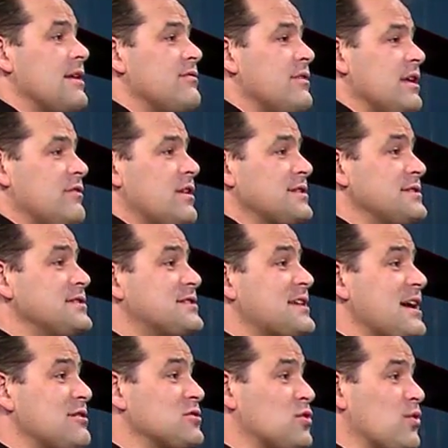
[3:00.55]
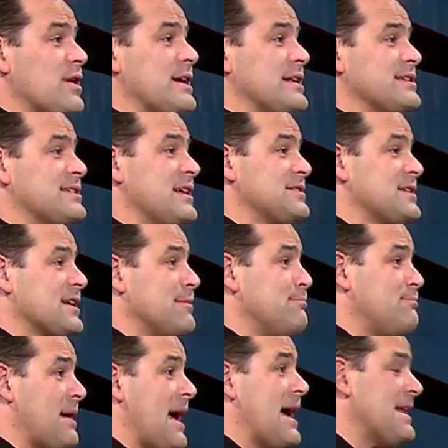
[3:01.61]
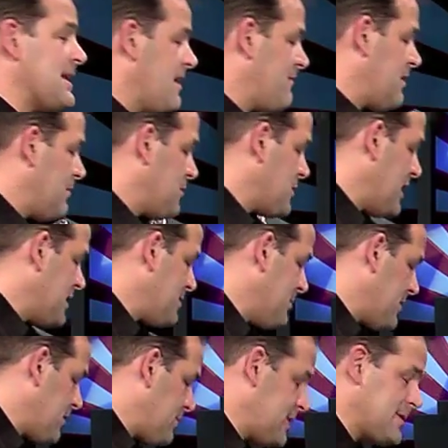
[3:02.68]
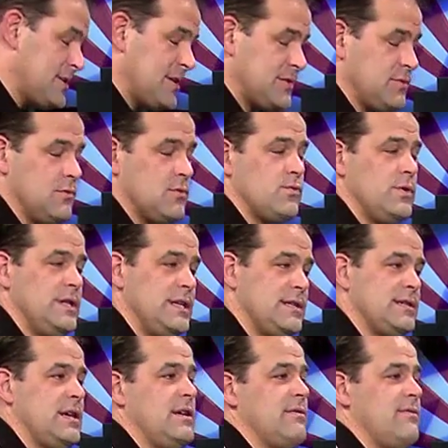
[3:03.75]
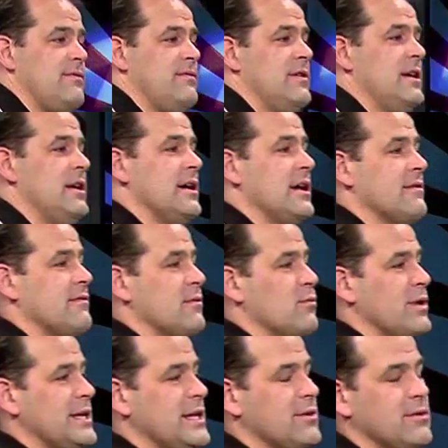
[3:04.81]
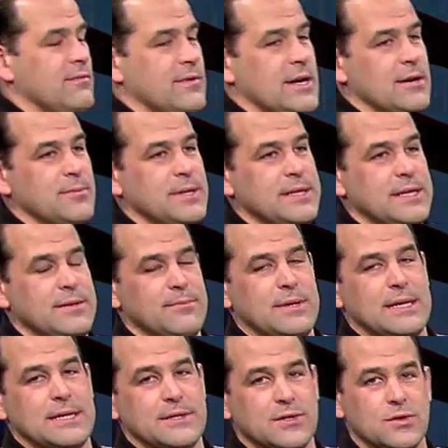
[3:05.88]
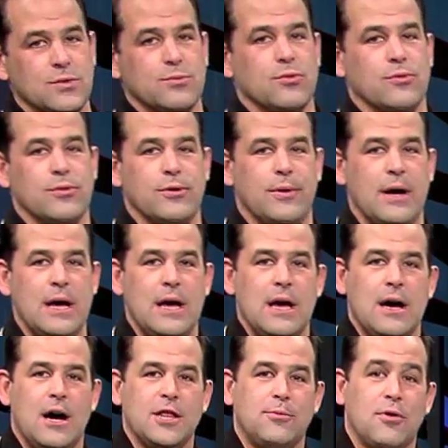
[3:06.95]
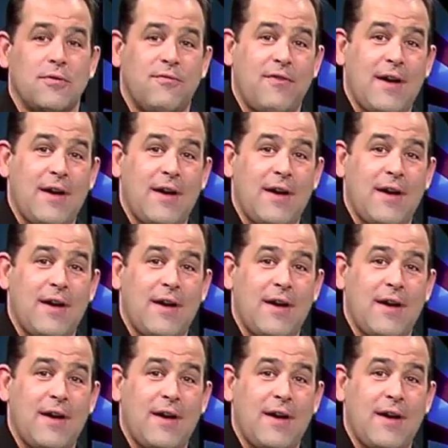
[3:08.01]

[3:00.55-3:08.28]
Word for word: It doesn't sound great. It sounds like a bad FM transmitter, but it's also a really tough FM radio environment in my Subaru. On the more